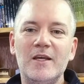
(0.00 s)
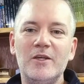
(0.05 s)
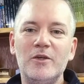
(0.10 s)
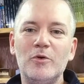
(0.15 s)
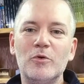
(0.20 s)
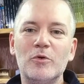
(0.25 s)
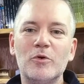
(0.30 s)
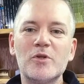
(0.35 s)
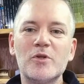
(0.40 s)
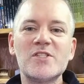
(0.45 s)

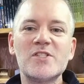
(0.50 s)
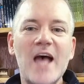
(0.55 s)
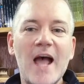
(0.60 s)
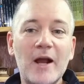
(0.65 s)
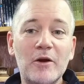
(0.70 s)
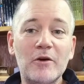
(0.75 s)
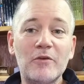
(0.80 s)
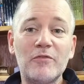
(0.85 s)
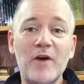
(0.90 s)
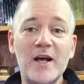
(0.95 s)
your
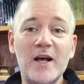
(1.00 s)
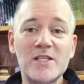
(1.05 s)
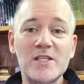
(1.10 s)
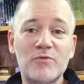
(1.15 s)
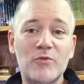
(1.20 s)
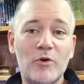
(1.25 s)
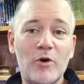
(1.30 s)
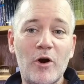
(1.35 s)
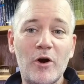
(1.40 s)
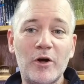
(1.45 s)
sacrifice
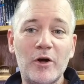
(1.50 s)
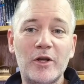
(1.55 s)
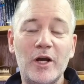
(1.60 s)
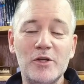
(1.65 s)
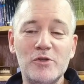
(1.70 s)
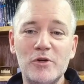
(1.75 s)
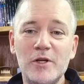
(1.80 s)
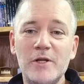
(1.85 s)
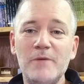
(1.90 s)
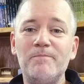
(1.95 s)
for our
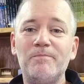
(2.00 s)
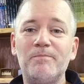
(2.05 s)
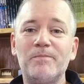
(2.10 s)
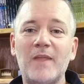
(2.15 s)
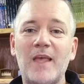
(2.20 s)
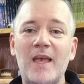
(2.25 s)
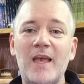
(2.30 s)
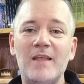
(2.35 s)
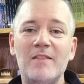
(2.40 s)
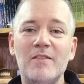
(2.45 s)
country
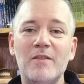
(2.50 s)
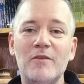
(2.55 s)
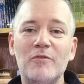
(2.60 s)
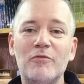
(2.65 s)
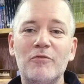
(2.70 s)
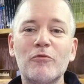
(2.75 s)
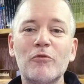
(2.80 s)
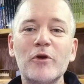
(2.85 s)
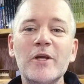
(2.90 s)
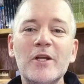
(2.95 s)
and the
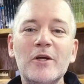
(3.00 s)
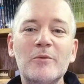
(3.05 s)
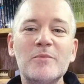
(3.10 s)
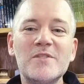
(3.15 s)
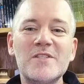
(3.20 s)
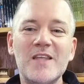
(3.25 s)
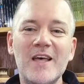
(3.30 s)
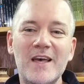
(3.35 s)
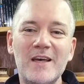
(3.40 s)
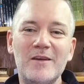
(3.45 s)

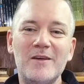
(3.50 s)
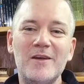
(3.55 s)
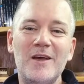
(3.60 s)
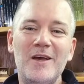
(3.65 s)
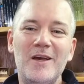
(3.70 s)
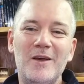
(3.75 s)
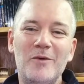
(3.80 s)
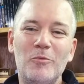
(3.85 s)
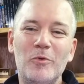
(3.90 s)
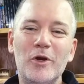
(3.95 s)
freedoms that
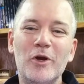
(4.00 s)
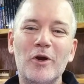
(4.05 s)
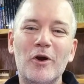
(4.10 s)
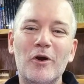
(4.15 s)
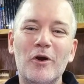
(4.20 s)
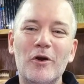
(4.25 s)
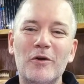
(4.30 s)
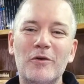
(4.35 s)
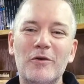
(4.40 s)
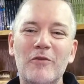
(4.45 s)
we
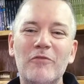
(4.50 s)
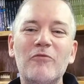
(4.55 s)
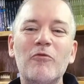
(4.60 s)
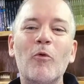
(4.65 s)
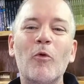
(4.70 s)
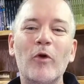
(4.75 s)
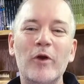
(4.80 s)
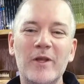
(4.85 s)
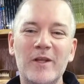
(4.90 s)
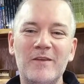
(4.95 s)
are
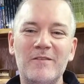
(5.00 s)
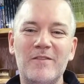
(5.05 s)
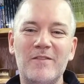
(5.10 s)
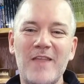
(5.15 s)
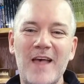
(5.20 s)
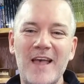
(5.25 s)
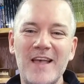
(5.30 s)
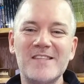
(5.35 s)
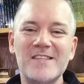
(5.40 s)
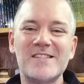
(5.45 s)
afforded
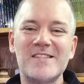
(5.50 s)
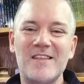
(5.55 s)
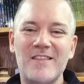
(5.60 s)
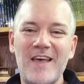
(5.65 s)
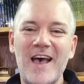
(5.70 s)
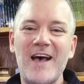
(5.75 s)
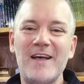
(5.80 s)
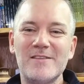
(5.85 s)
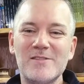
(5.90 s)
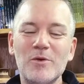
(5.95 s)
thanks to
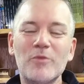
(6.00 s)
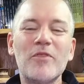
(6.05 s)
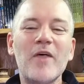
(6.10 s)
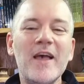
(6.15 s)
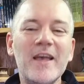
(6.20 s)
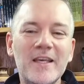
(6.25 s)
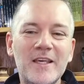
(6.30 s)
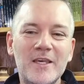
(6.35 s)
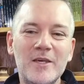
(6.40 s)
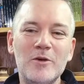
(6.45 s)
that. So
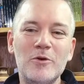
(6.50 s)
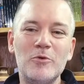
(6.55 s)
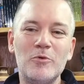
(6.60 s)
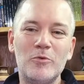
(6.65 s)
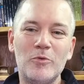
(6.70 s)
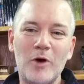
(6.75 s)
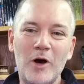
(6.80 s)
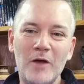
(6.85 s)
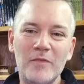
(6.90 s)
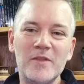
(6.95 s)
thank
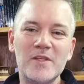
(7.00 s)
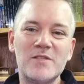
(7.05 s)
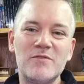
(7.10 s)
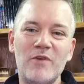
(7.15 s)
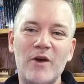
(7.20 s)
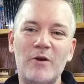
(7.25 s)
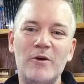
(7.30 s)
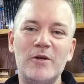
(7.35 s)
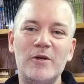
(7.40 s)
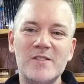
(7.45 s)
you on this
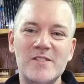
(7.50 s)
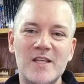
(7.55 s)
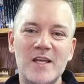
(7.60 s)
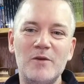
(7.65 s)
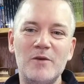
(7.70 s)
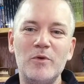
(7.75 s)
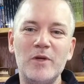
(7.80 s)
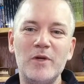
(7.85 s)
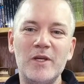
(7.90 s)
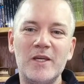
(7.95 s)
Veterans Day
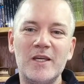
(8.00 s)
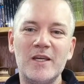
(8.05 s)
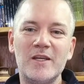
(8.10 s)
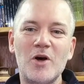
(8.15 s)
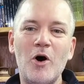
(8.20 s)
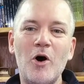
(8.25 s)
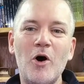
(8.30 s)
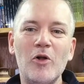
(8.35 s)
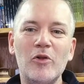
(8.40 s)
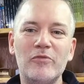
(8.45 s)
weekend to
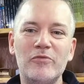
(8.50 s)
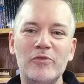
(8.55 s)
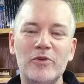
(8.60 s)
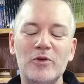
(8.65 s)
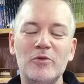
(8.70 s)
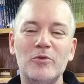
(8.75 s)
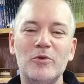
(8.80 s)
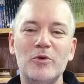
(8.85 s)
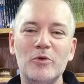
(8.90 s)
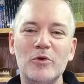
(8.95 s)
all of
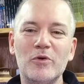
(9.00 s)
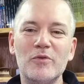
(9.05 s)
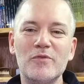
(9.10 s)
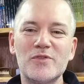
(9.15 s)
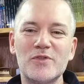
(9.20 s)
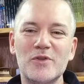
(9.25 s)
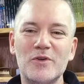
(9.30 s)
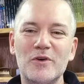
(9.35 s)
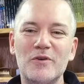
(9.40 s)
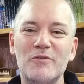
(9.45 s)
you who have
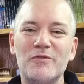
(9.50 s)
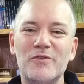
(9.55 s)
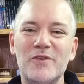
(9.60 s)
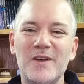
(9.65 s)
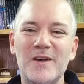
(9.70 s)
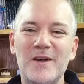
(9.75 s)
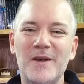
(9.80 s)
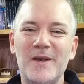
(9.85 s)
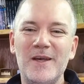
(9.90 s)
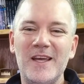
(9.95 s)
served
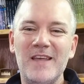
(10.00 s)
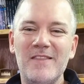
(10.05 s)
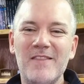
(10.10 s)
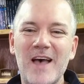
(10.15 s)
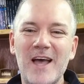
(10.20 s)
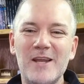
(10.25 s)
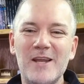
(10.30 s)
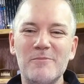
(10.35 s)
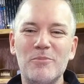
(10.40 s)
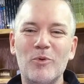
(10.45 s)
in
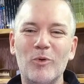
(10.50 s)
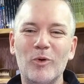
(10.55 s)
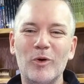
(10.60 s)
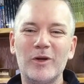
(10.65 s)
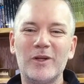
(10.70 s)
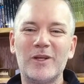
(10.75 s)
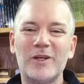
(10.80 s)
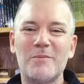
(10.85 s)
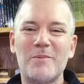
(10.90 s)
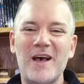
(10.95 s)
that
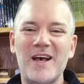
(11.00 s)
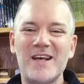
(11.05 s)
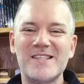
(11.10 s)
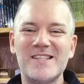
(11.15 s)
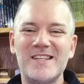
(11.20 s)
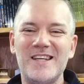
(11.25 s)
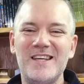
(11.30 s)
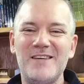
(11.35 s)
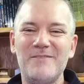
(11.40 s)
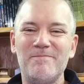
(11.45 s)
important
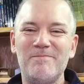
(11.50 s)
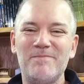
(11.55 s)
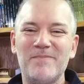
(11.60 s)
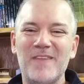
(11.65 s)
capacity.